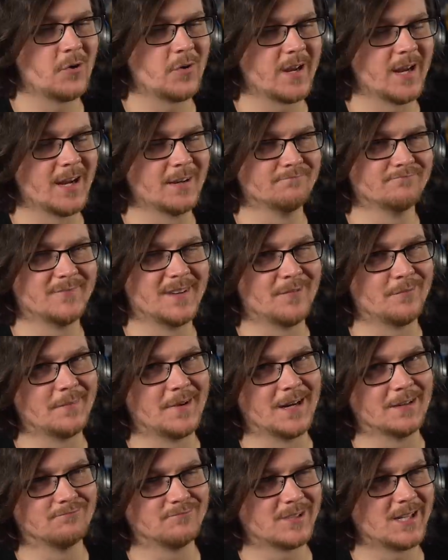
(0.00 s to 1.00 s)
Okay, never
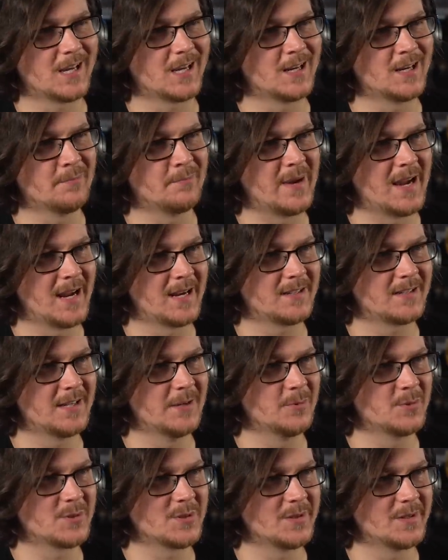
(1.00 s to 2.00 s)
mind. Taking it back.
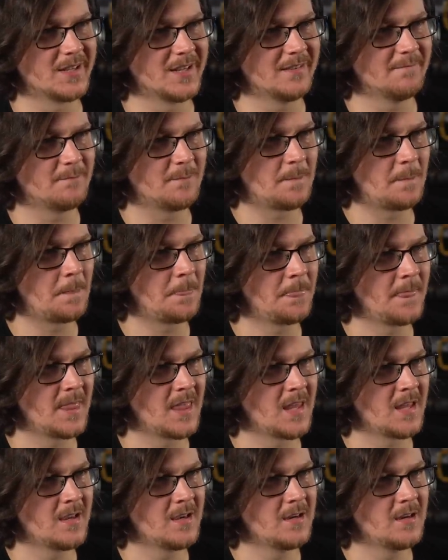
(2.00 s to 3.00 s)
It was a
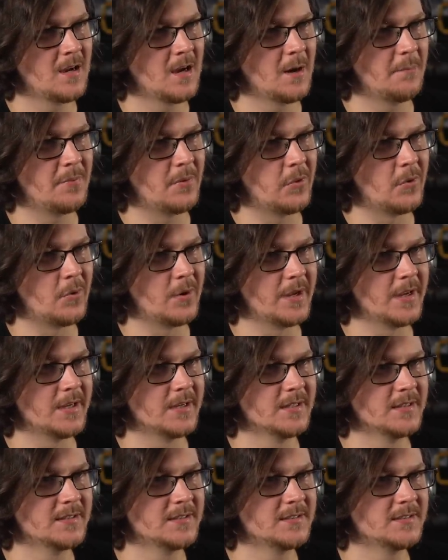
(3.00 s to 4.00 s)
ploy.